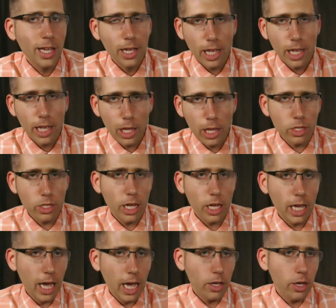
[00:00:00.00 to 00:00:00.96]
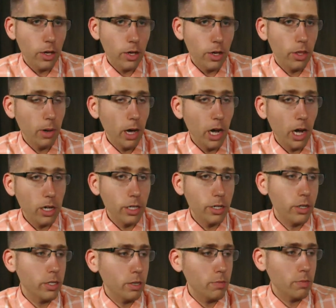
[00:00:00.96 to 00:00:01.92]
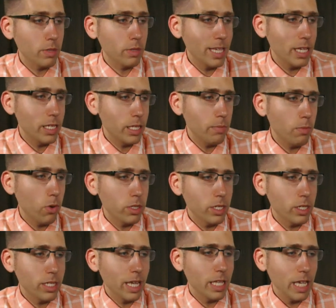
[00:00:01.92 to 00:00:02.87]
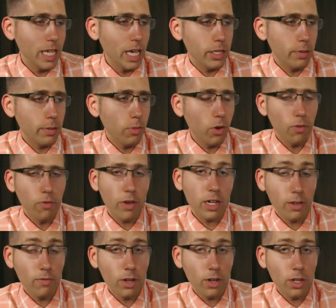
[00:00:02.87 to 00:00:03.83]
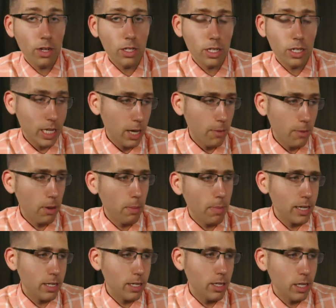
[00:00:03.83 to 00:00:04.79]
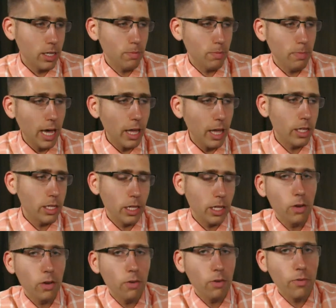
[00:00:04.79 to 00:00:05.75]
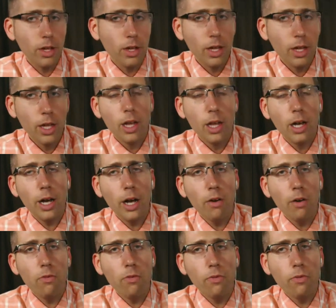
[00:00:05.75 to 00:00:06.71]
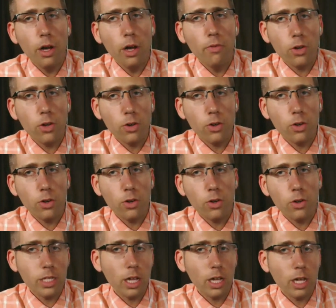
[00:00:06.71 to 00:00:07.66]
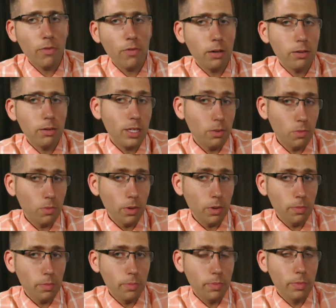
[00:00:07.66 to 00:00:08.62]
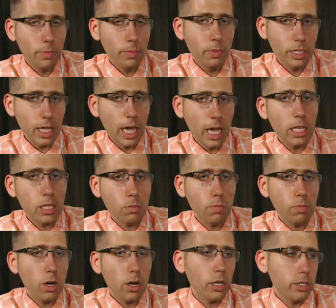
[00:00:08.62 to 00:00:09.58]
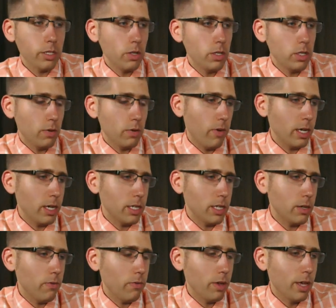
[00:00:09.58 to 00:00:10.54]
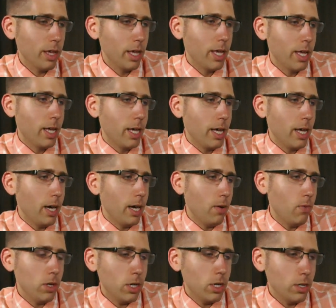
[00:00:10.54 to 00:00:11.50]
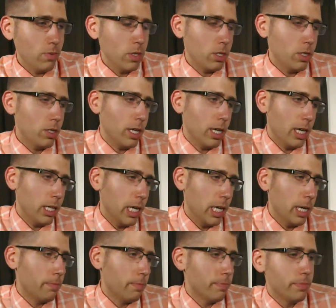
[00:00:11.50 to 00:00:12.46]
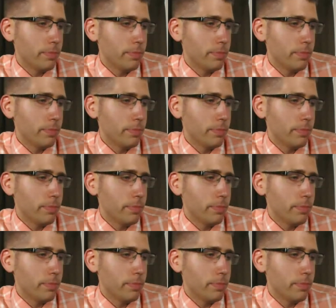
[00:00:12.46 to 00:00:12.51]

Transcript: he was saying how the uglier something is, the more it stands out, the more effective it is. And again, coming back to this balance of creating stuff that is nice but also is effective. What's your take on that?